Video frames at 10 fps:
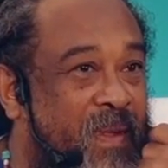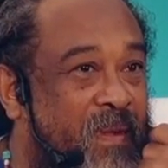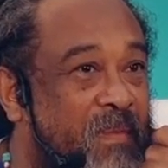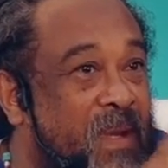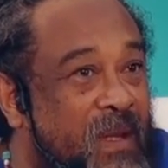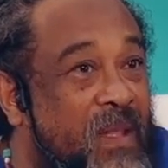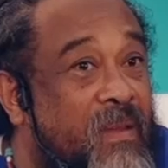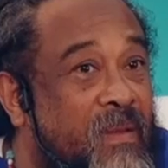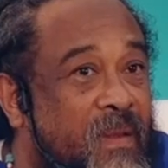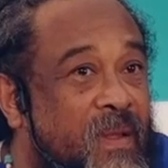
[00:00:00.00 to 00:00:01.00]

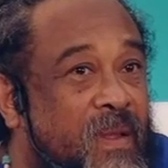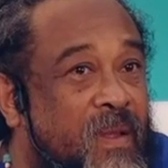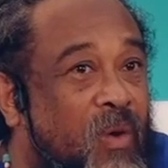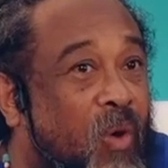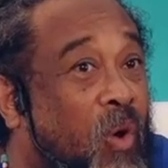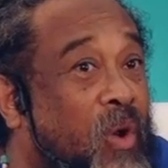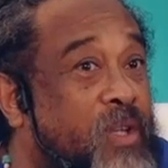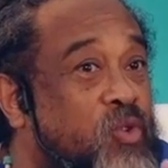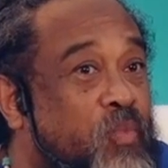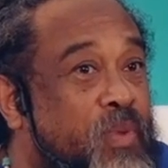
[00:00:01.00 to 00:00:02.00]
Meaning, all
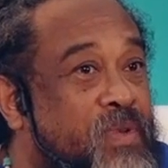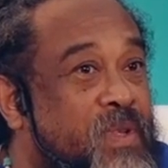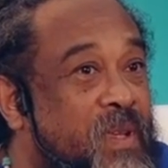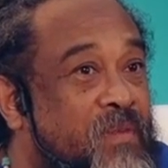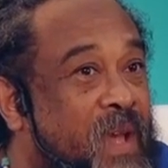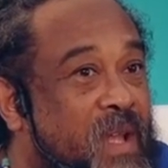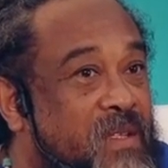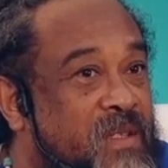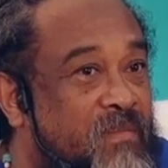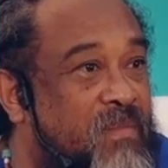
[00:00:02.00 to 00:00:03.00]
that you perceive at
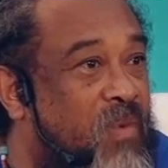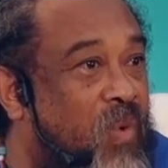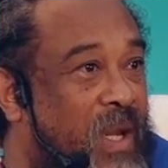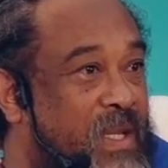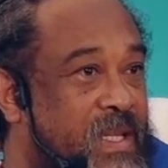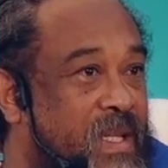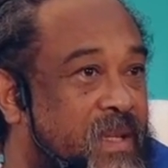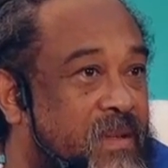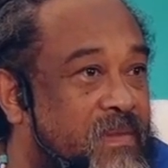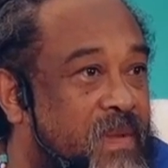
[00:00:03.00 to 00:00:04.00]
some
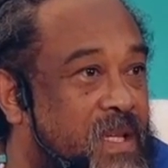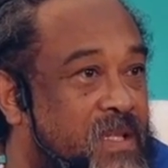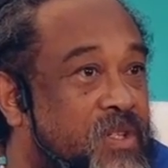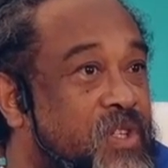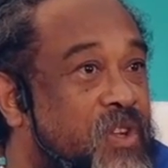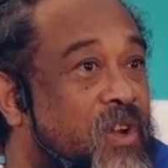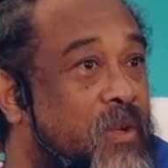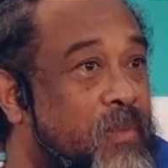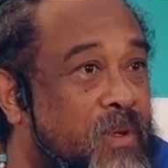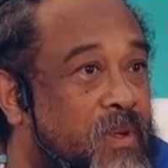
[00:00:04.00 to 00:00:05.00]
quality that is
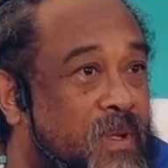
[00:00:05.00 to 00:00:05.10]
discernible,